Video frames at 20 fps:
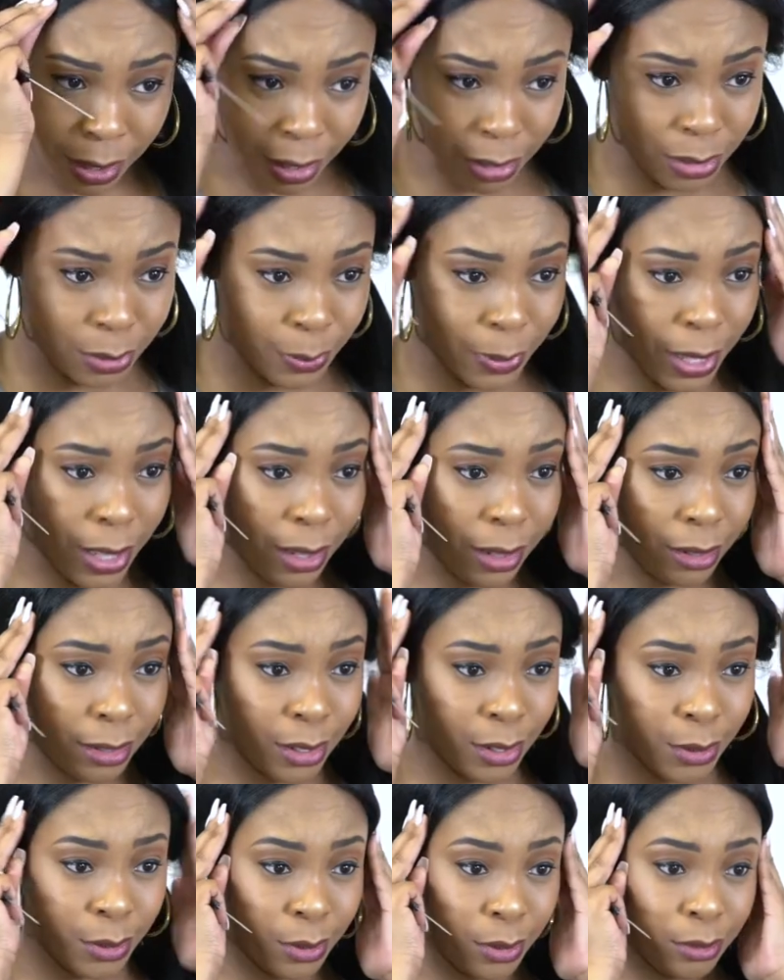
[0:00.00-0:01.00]
as well
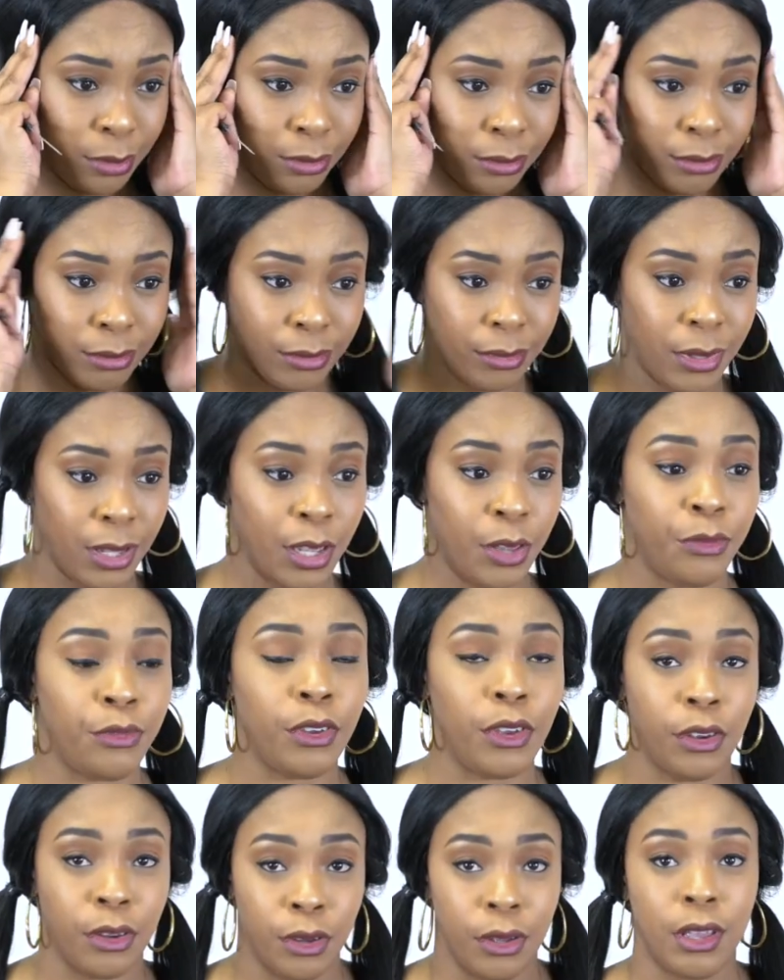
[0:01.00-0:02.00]
you know if
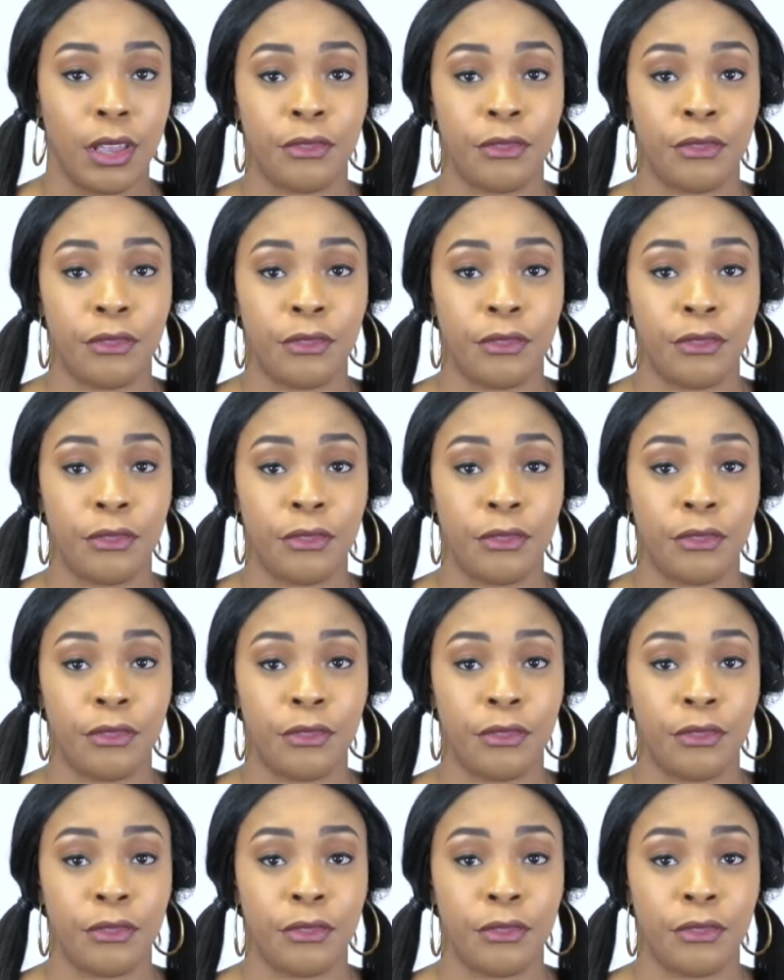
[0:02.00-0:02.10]
you're